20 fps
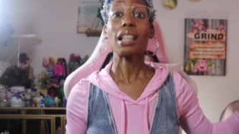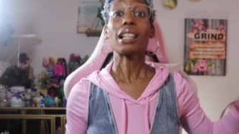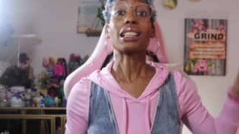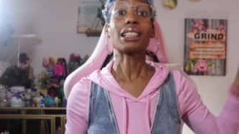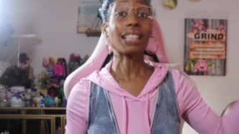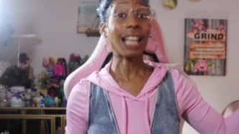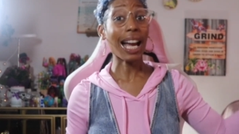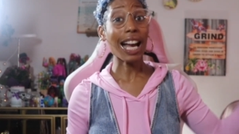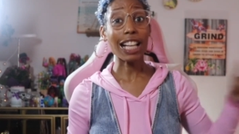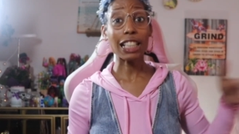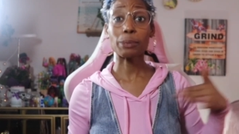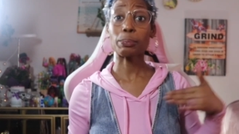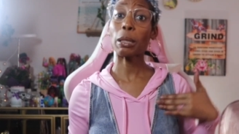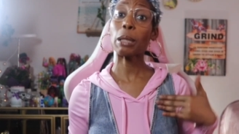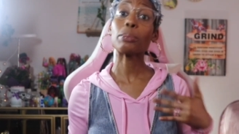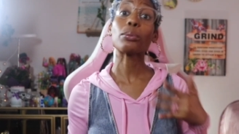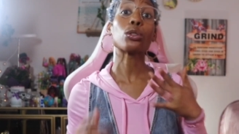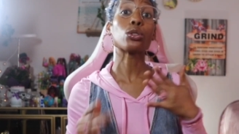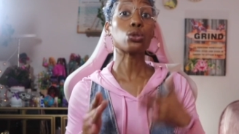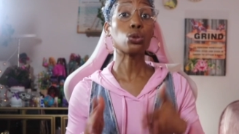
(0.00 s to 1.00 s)
yes
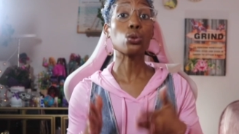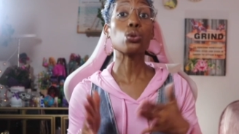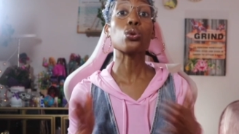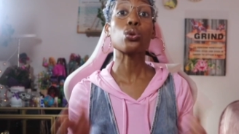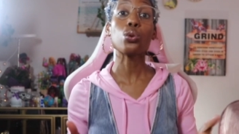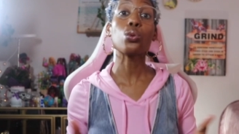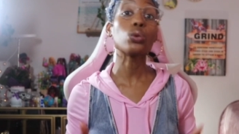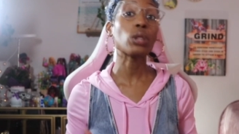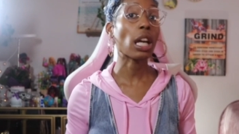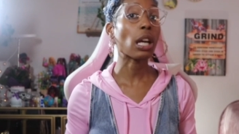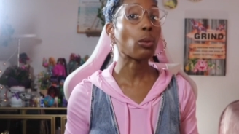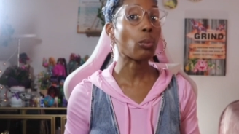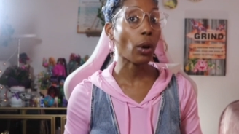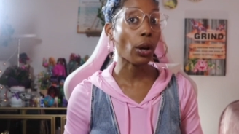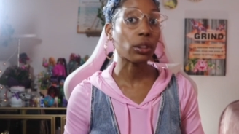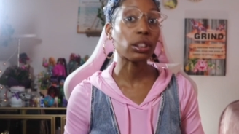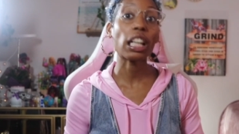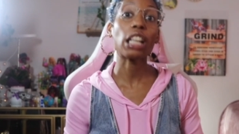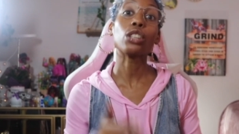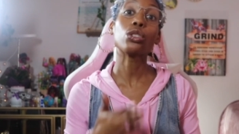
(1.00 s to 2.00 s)
people knew who they
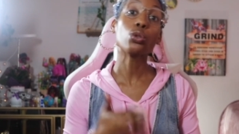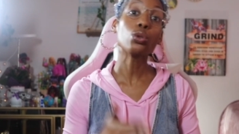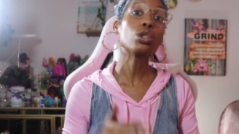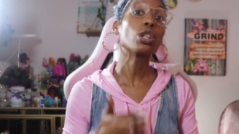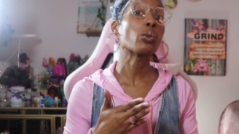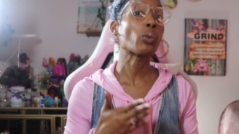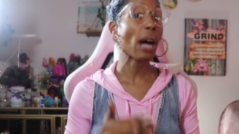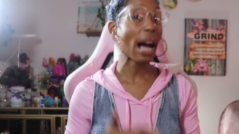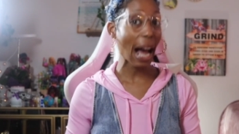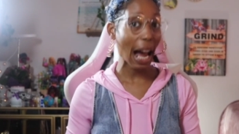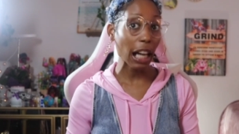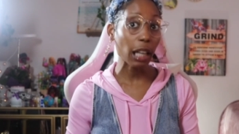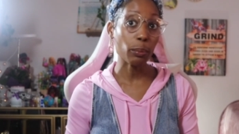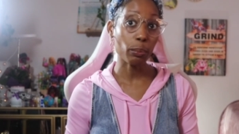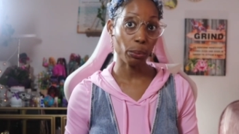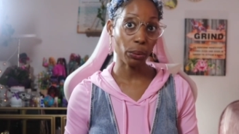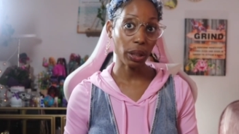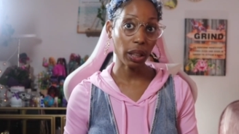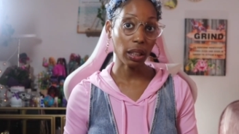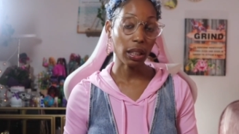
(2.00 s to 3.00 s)
were they knew they were
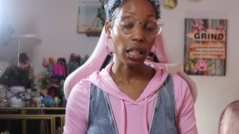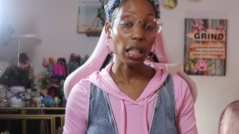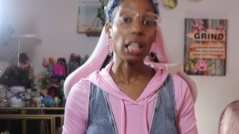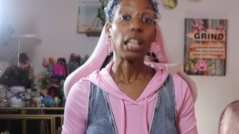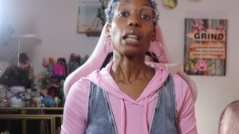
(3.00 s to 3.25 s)
ivory